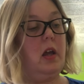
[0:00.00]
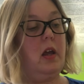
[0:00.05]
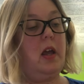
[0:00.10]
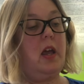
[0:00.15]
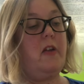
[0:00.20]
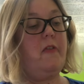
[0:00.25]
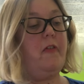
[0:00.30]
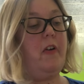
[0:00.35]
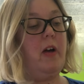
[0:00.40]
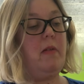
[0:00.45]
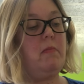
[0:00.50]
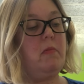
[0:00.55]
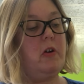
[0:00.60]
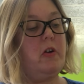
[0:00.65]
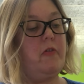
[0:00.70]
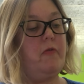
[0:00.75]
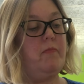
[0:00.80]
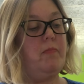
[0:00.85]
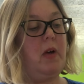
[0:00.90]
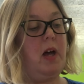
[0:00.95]
If I
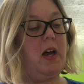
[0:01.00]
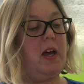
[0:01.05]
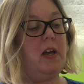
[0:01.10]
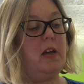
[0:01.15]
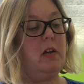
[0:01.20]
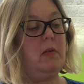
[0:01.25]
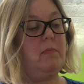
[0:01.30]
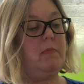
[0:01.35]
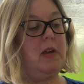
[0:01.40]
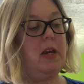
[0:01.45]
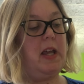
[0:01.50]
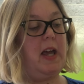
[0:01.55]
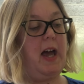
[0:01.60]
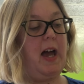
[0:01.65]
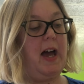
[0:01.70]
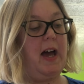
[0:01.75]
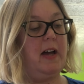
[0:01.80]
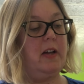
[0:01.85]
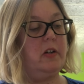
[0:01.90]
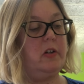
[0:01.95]
move my minute
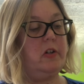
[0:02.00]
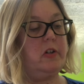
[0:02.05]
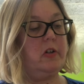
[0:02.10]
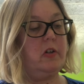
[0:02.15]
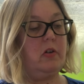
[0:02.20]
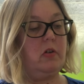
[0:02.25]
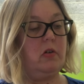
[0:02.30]
hand,